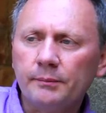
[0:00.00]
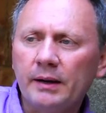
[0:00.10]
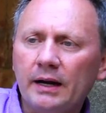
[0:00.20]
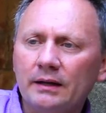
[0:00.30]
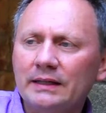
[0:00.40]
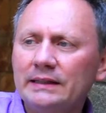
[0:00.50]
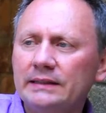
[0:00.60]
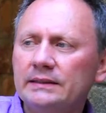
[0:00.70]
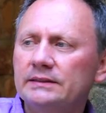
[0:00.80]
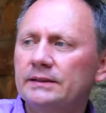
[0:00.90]
about
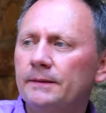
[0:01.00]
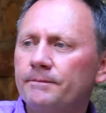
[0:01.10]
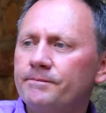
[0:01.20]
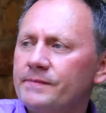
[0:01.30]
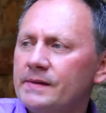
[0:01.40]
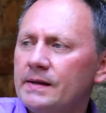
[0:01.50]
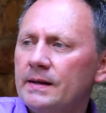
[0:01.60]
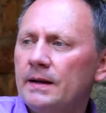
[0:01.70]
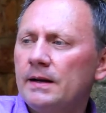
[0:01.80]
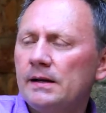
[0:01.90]
is
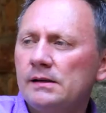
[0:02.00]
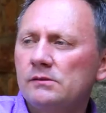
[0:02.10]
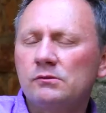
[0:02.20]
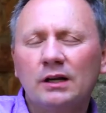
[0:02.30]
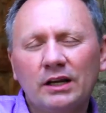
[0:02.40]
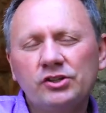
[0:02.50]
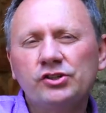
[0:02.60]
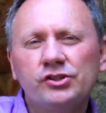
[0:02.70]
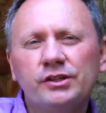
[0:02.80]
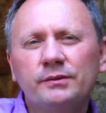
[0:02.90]

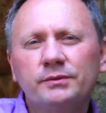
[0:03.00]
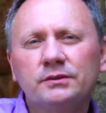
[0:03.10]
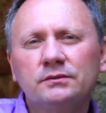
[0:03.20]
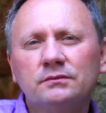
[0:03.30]
relationships.